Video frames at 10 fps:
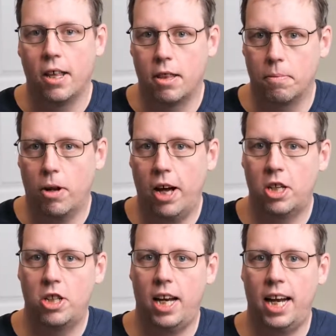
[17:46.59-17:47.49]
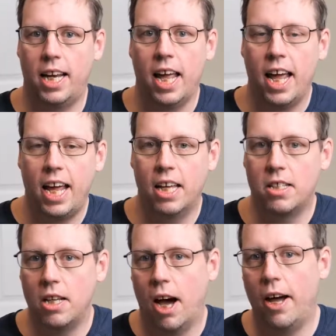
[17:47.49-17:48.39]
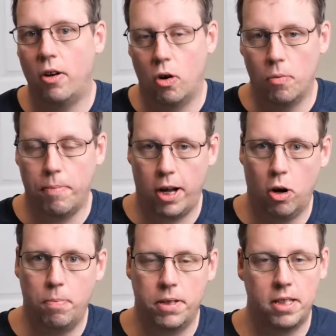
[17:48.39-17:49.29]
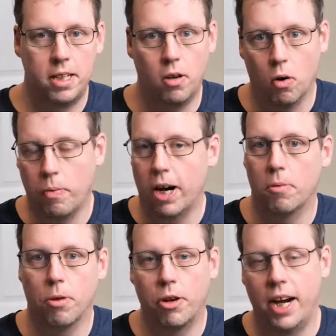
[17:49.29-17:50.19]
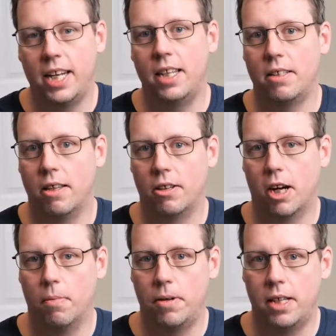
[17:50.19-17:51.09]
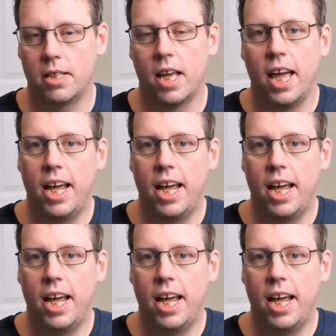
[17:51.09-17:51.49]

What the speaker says: The blockchain is not owned by Opensea or Rarible or any of these other companies.